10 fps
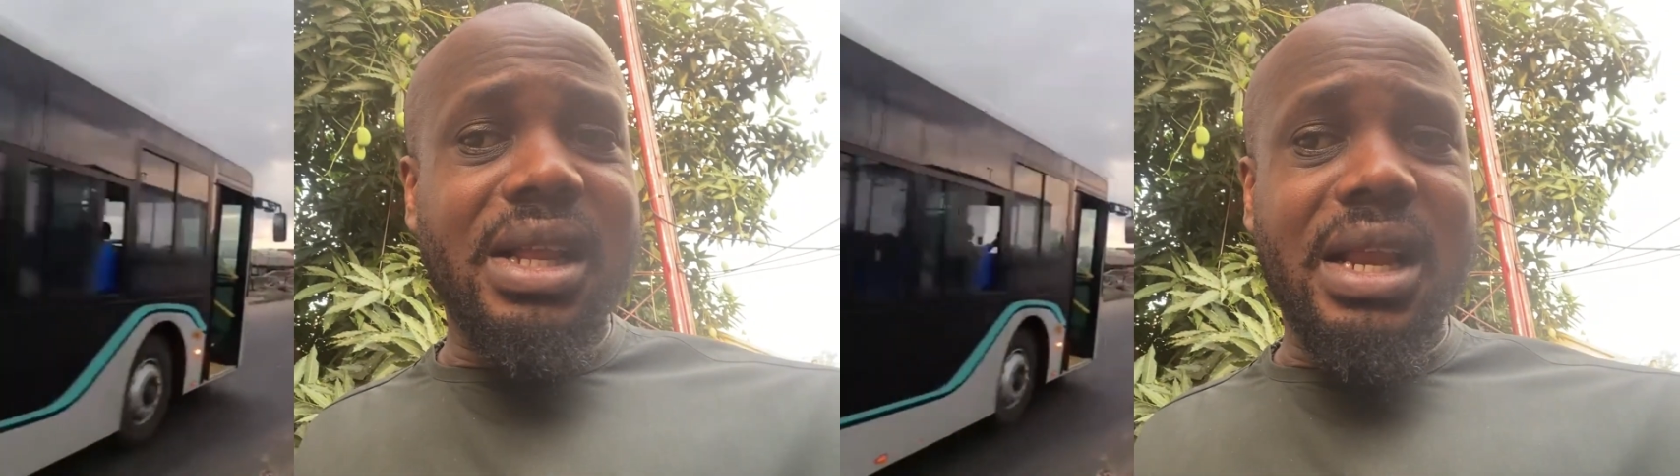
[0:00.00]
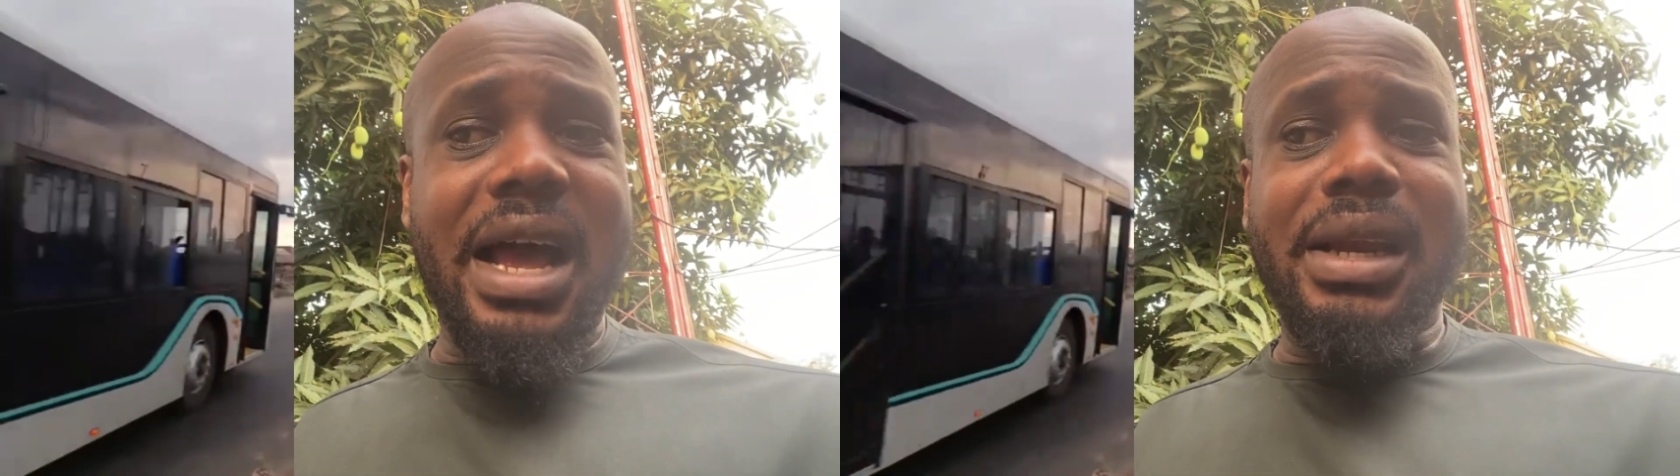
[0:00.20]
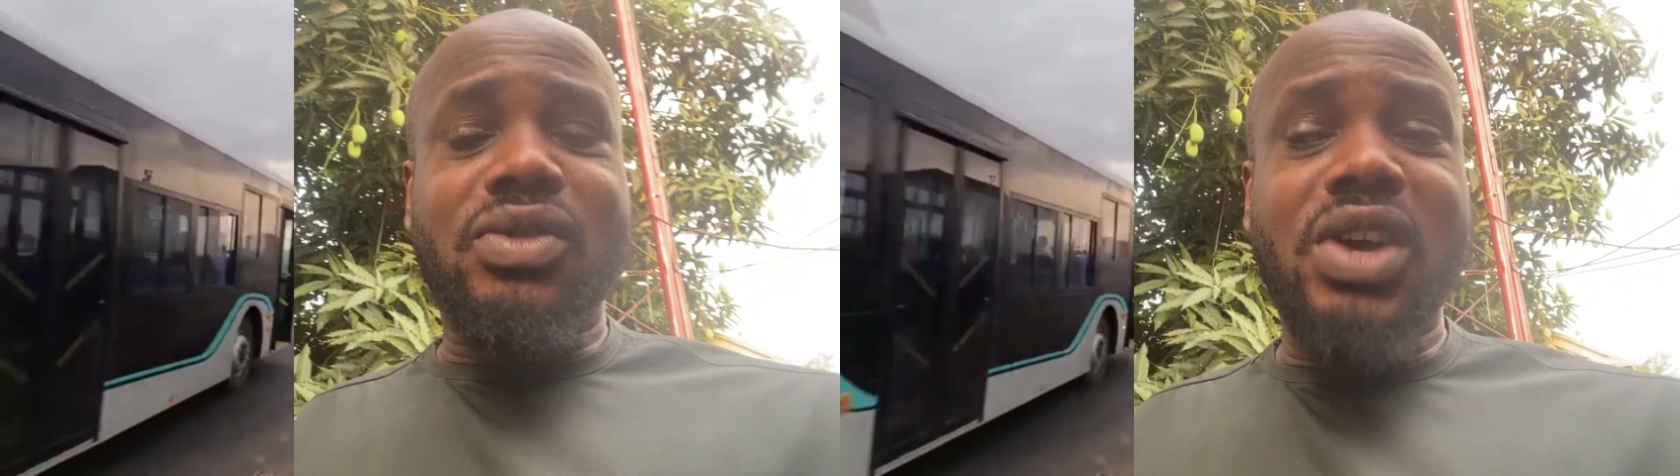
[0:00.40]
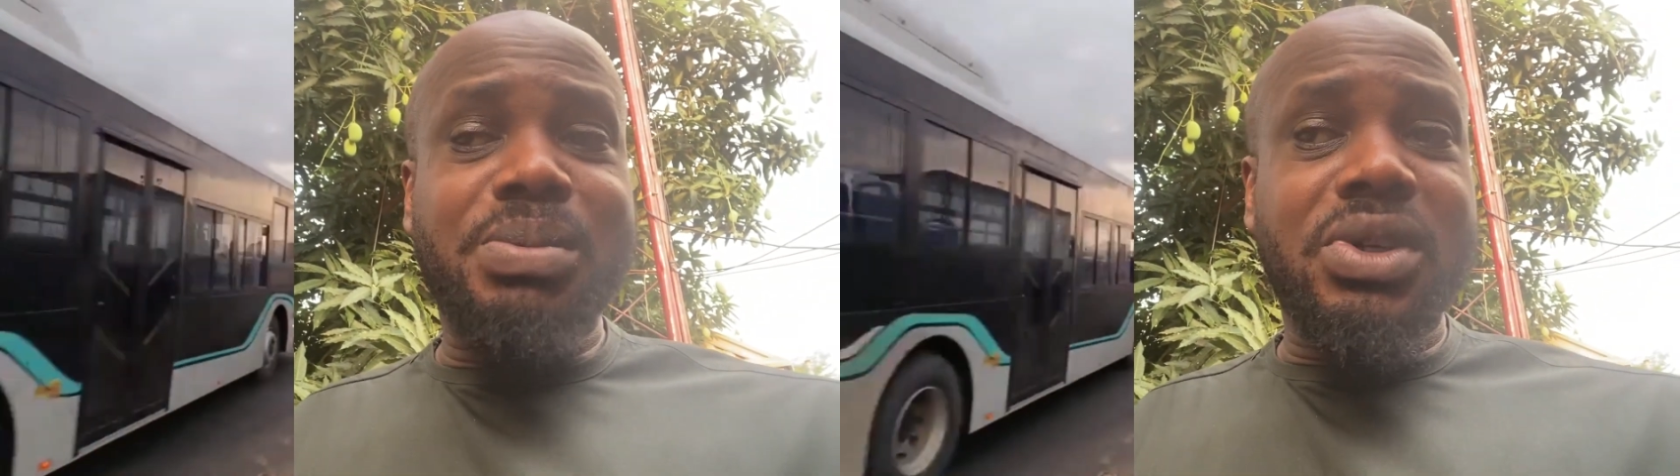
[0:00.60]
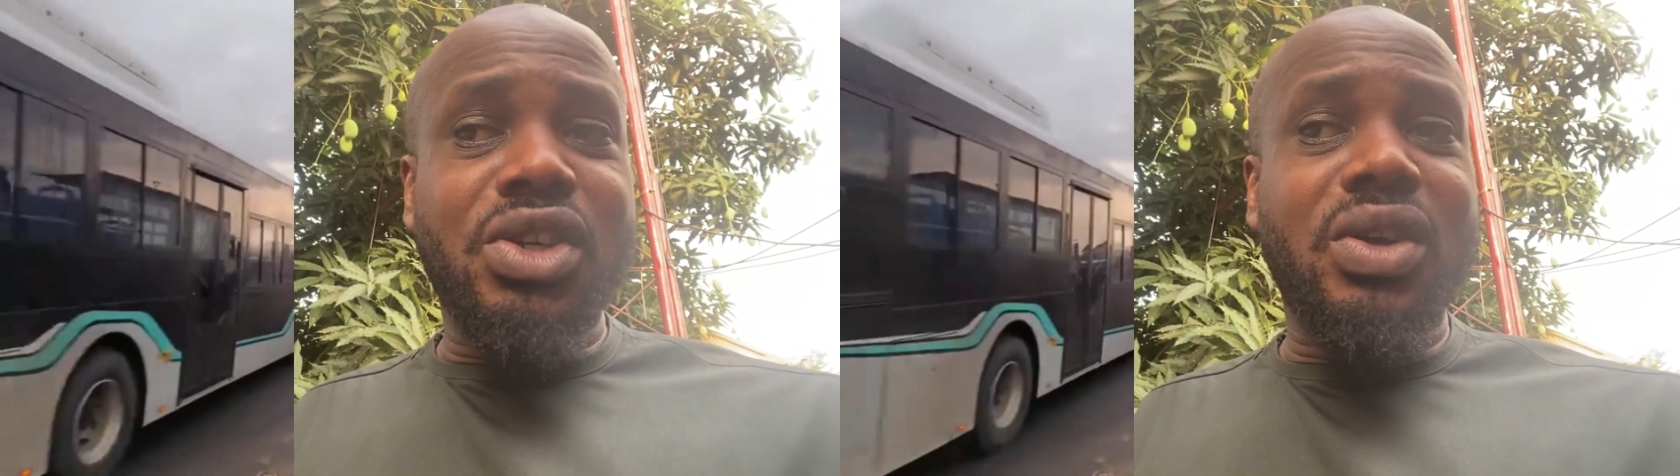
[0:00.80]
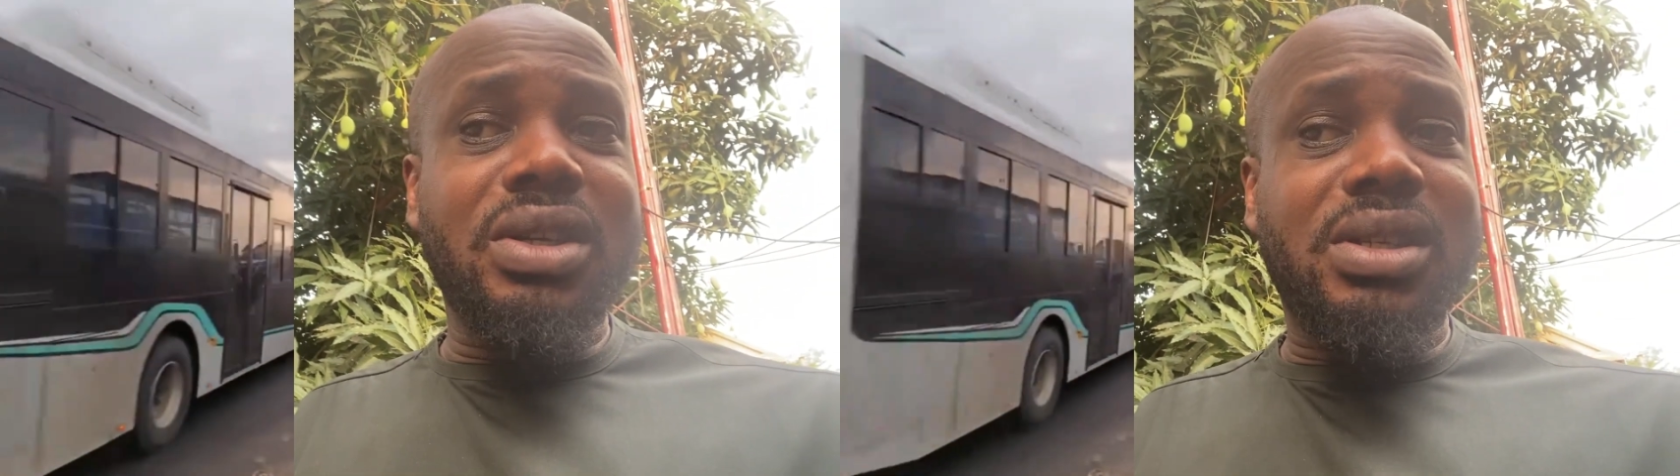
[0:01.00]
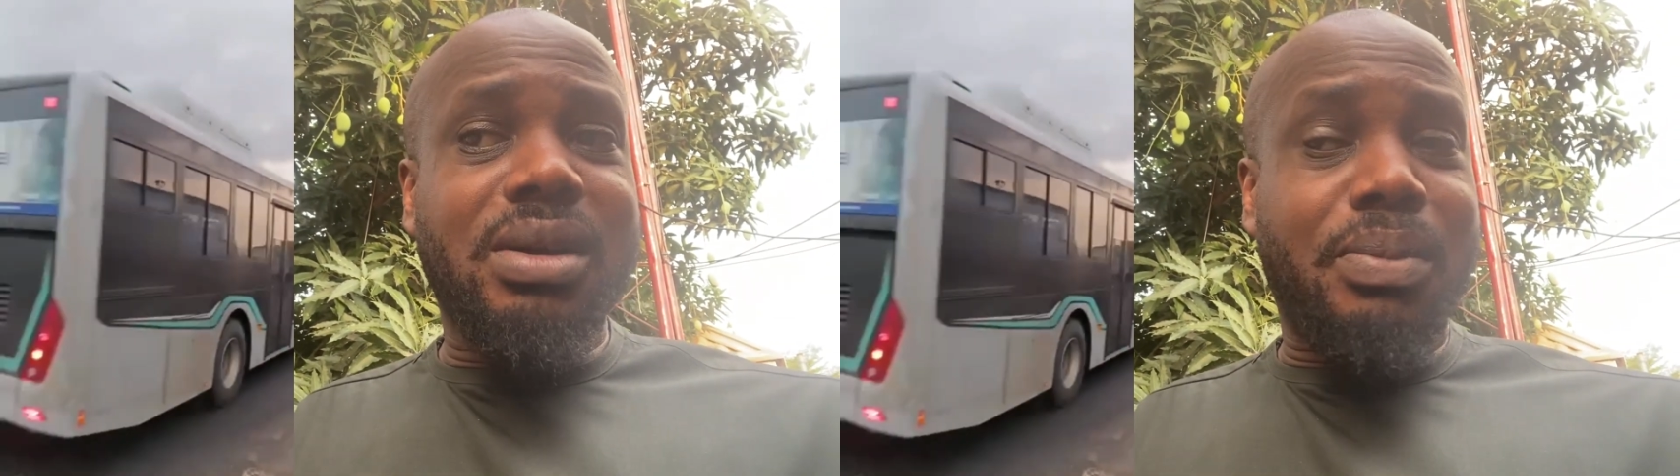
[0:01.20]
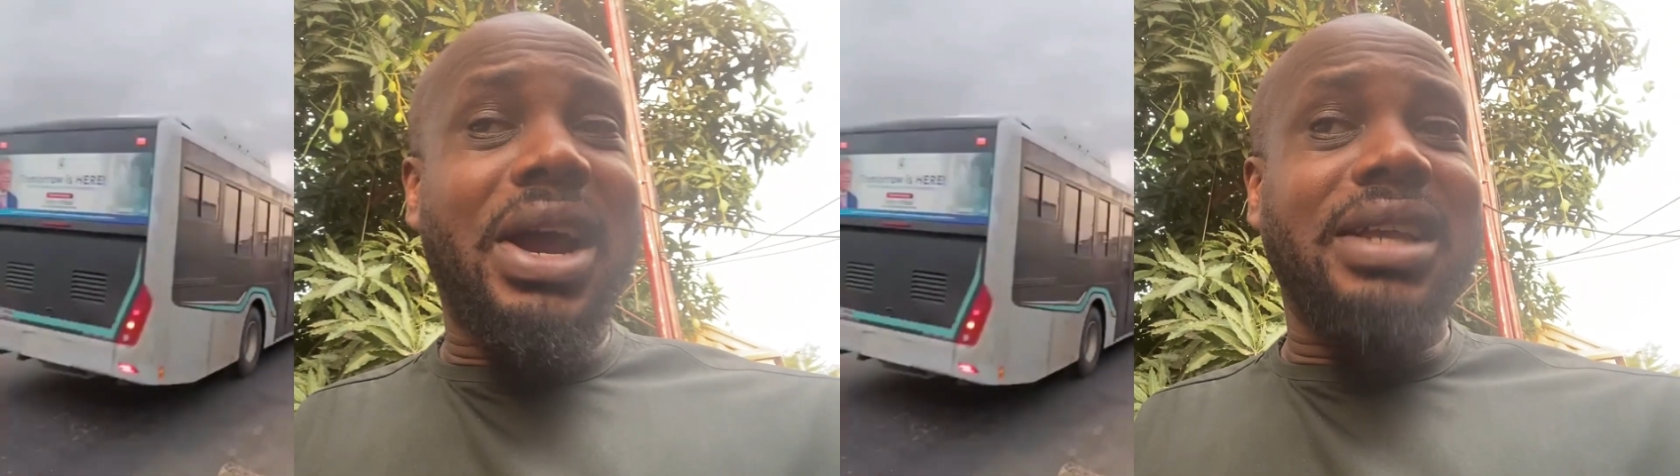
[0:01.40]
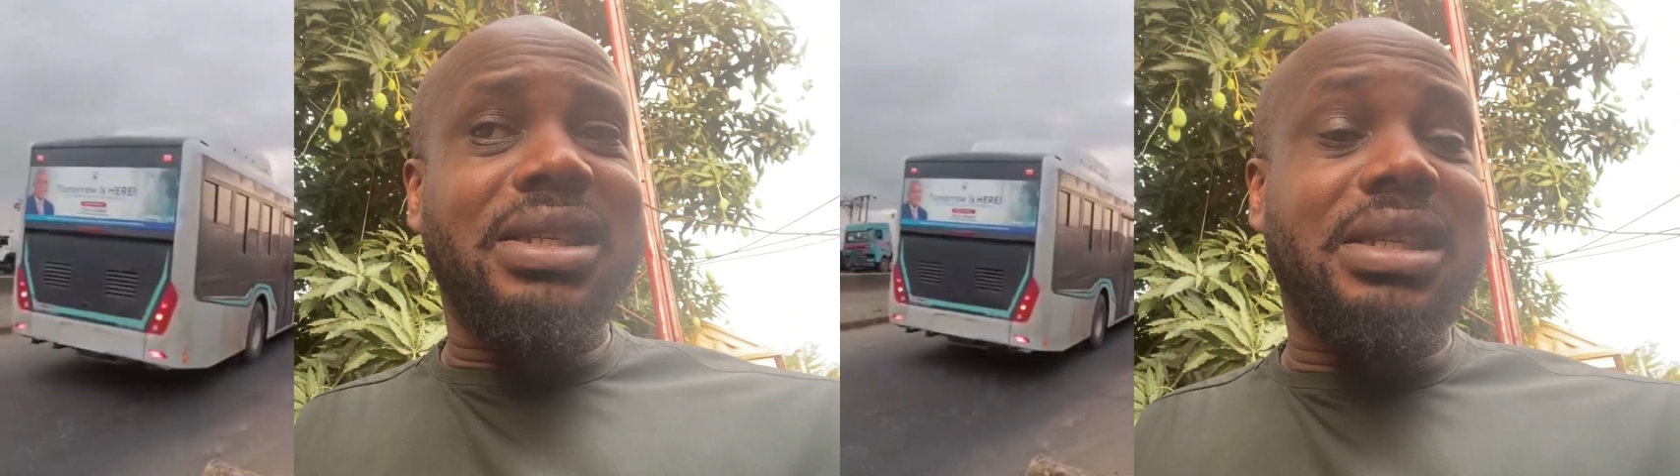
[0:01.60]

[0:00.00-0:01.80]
And the transportation prices